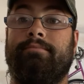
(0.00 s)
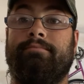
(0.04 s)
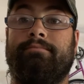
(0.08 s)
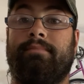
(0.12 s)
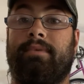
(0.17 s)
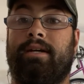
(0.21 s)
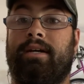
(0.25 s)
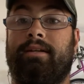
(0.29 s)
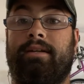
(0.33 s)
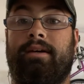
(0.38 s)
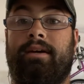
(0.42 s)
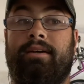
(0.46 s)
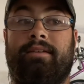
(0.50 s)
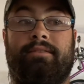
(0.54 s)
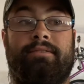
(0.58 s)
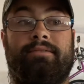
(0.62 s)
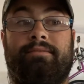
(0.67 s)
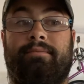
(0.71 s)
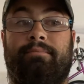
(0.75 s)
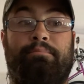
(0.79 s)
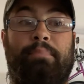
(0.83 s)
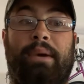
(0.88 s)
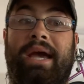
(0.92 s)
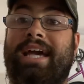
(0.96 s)
And I
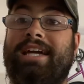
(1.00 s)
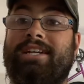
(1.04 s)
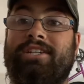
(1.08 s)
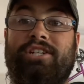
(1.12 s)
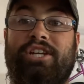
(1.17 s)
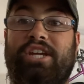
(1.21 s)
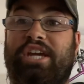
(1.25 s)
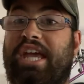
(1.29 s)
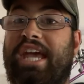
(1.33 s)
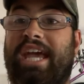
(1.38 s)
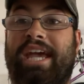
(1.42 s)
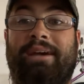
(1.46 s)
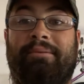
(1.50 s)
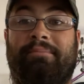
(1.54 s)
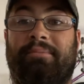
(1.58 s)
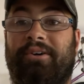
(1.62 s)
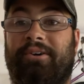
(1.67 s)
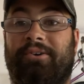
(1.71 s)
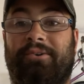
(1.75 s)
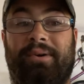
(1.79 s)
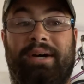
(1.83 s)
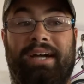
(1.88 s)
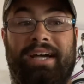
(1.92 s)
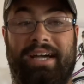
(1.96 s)
bashed Gamo,
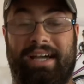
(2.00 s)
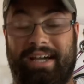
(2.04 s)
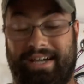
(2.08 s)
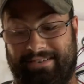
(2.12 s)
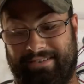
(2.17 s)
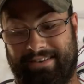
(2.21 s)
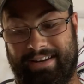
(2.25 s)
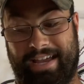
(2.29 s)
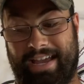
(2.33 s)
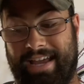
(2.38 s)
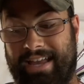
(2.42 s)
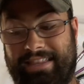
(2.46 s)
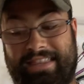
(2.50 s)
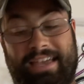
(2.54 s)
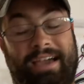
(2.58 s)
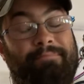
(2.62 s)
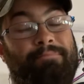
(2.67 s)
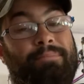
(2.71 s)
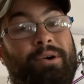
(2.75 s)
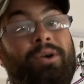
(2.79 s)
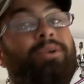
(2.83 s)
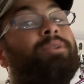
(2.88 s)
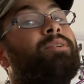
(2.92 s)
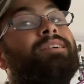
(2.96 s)
and I had that
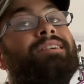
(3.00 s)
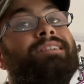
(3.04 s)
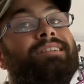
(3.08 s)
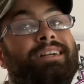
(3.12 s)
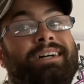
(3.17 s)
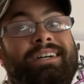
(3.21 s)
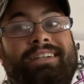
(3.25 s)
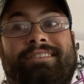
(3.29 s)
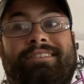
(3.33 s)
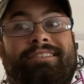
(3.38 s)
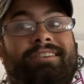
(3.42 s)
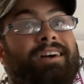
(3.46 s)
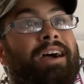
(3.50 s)
bone collector.